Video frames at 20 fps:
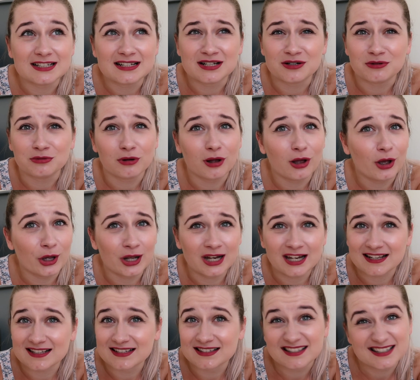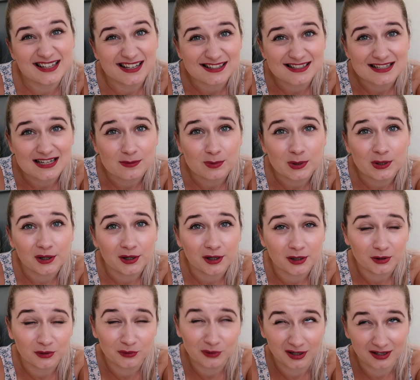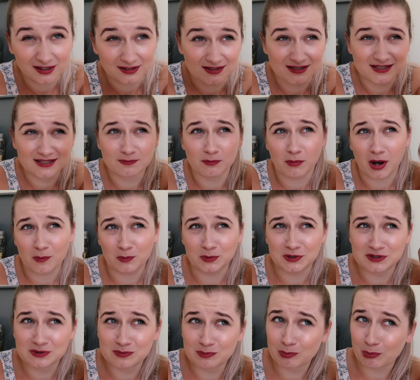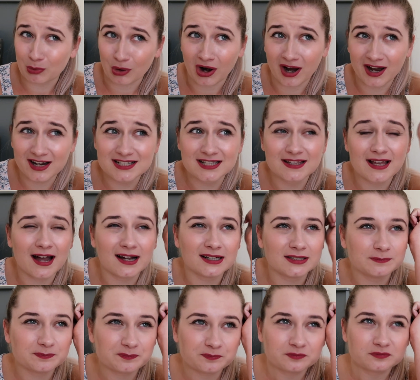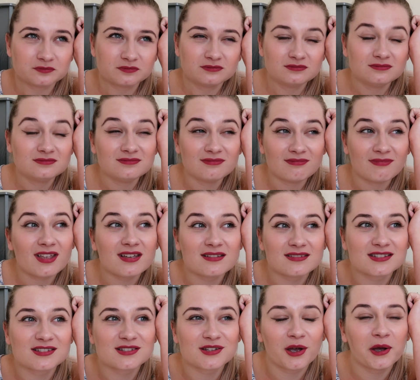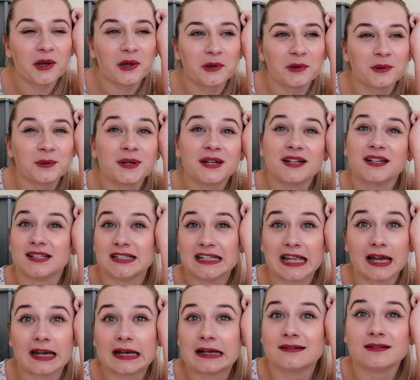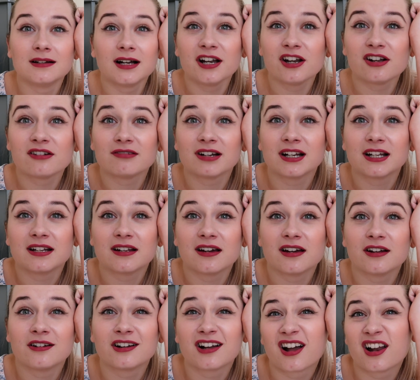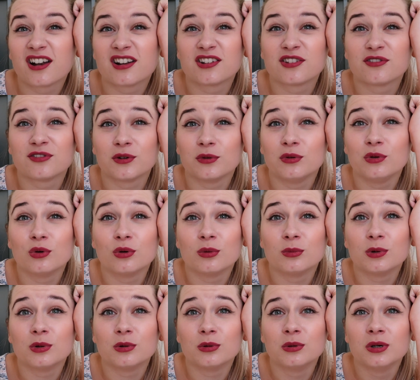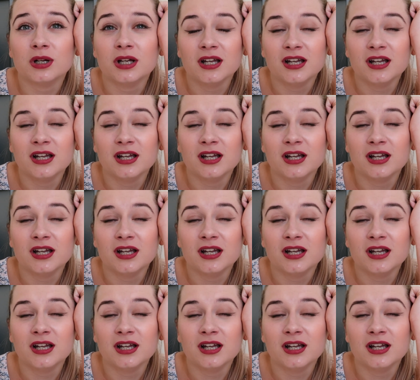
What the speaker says: until earliest 6 DPO and mine was prior to that. So yeah, I don't really know. I kind of just feel normal.